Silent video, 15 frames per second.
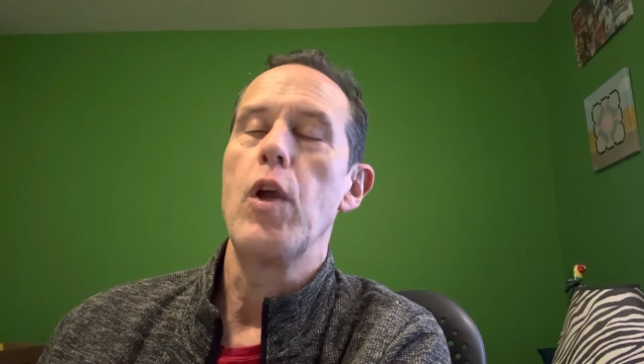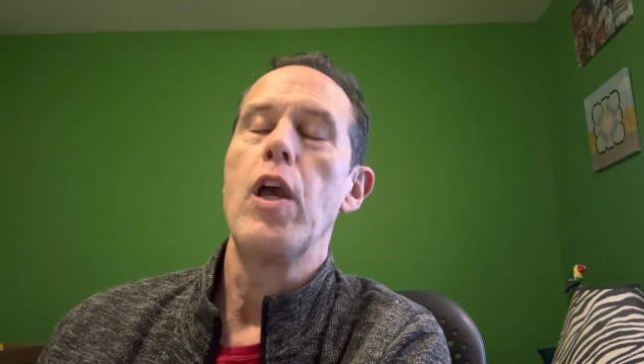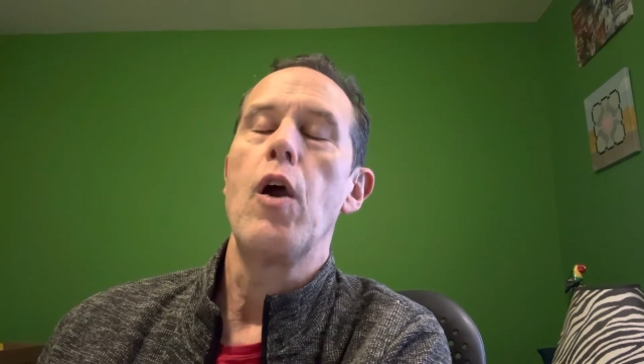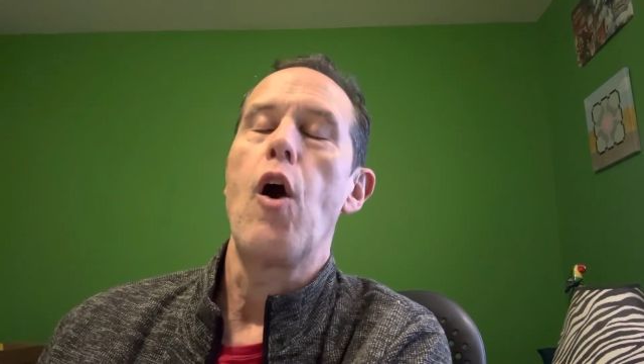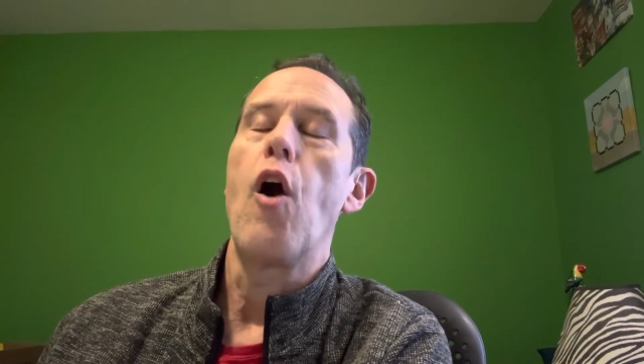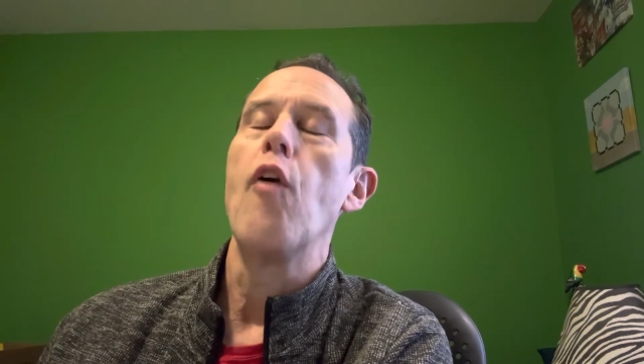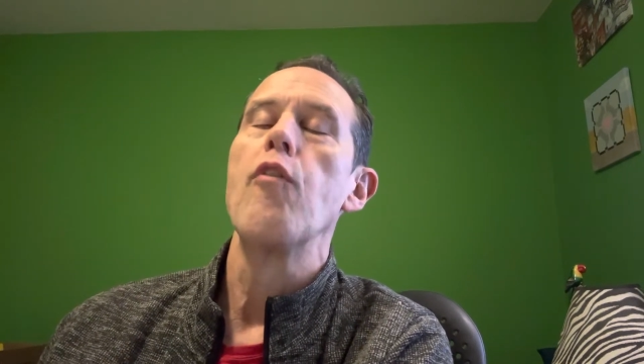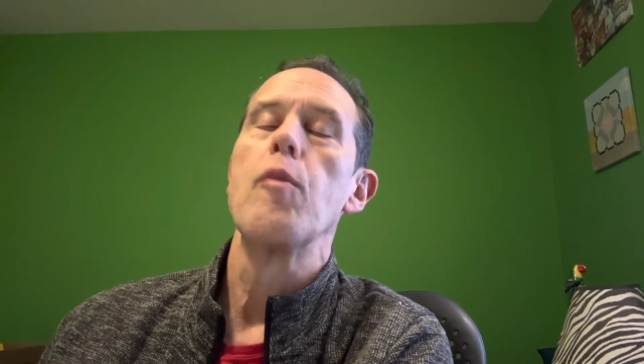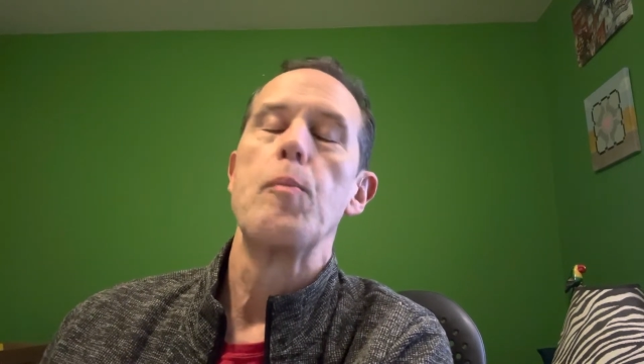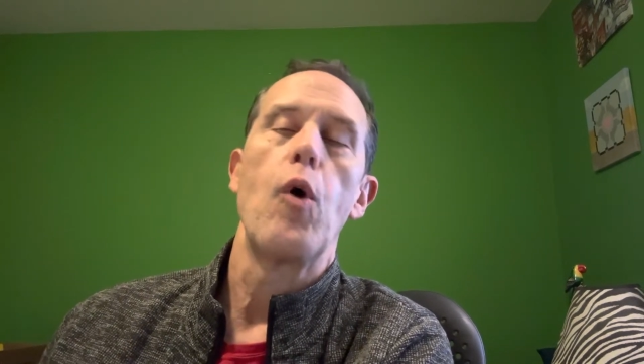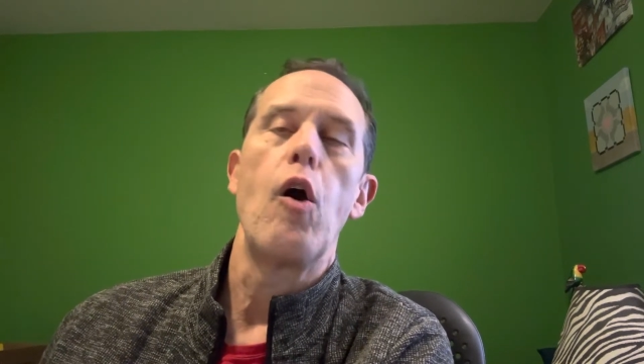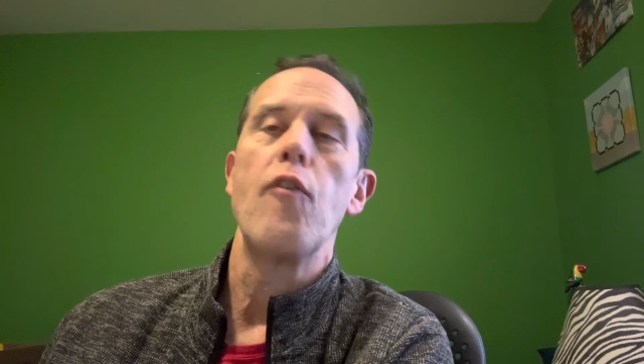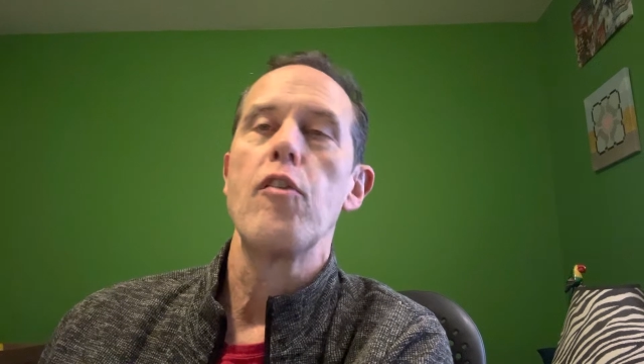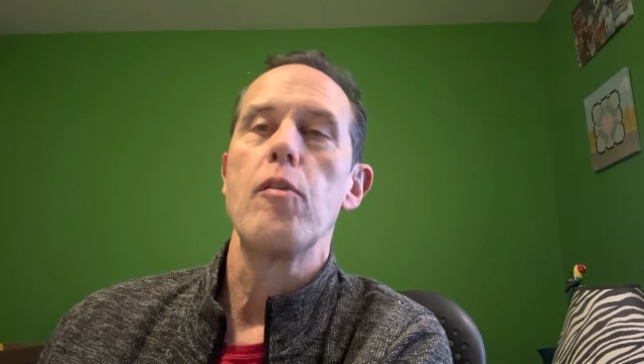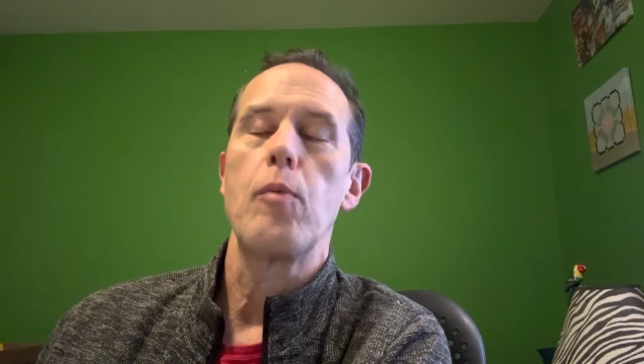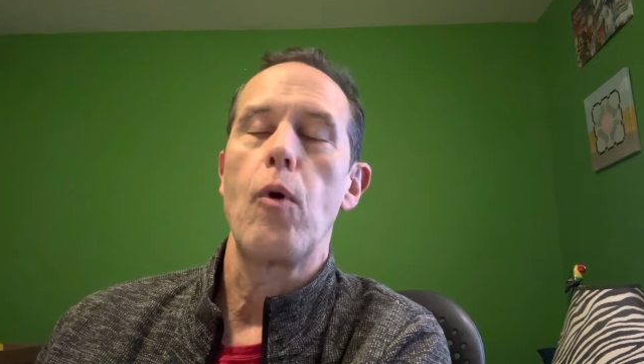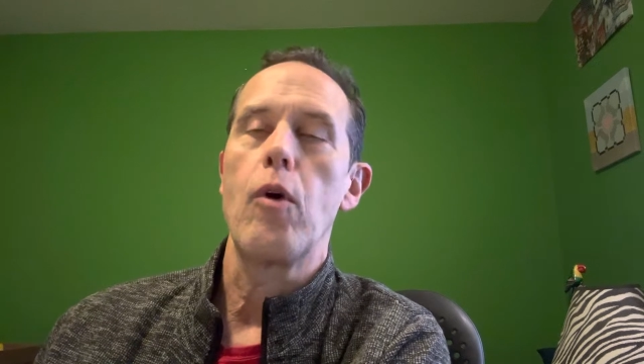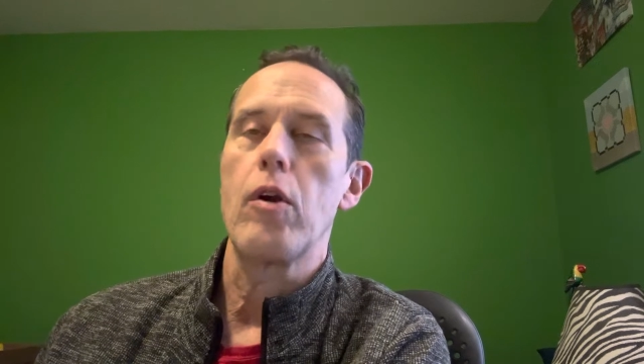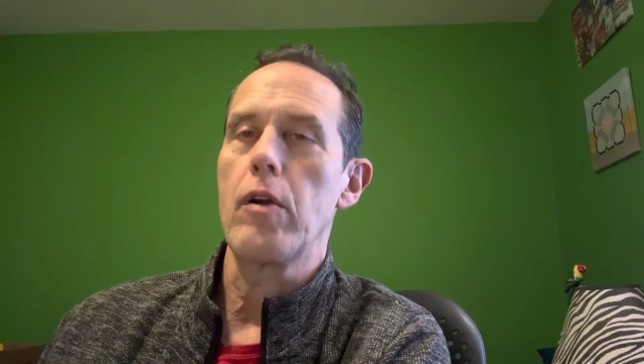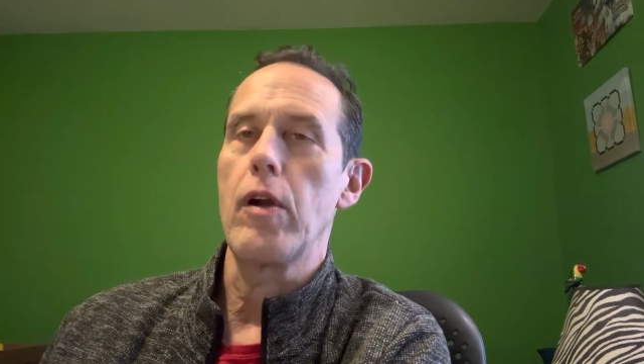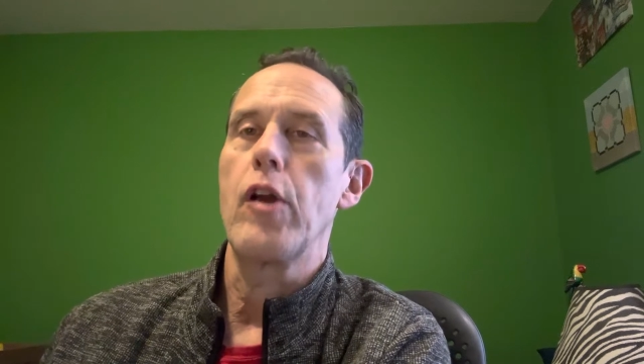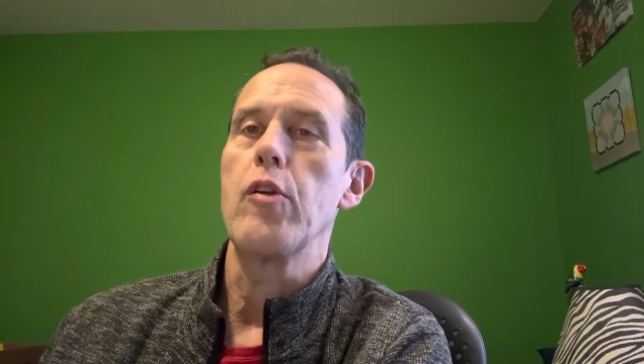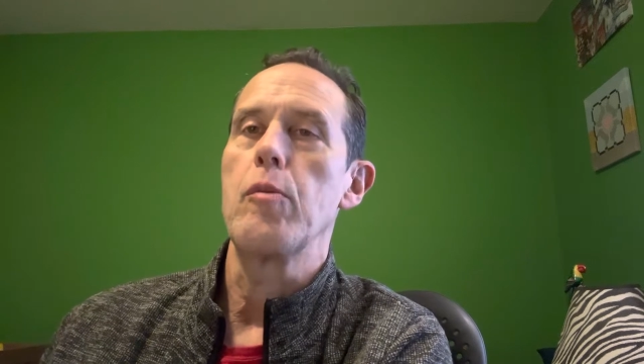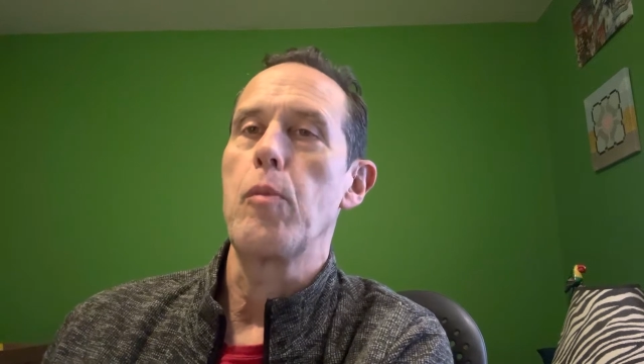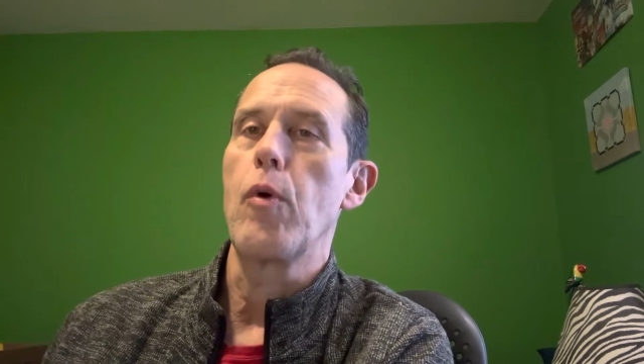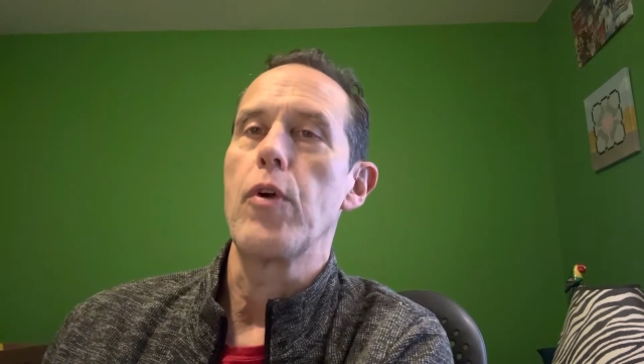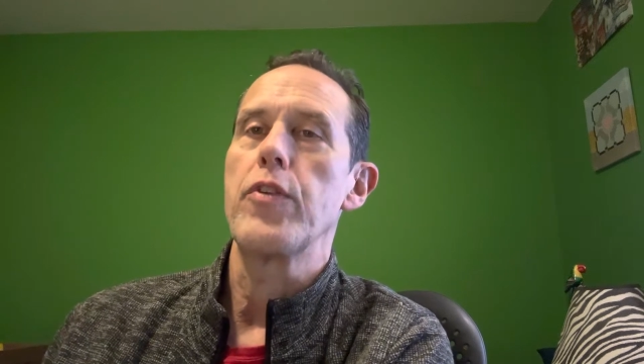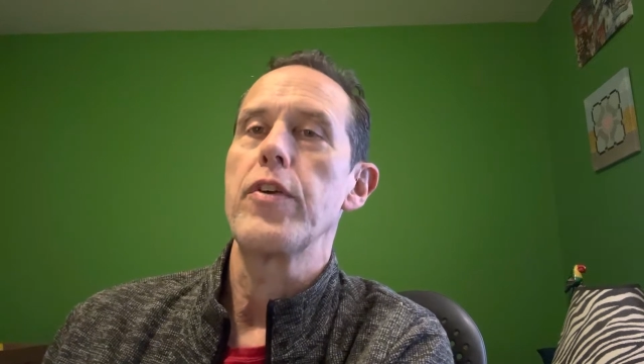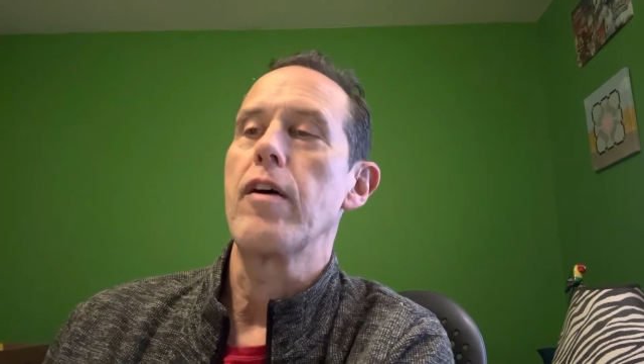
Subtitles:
overboard or underboard.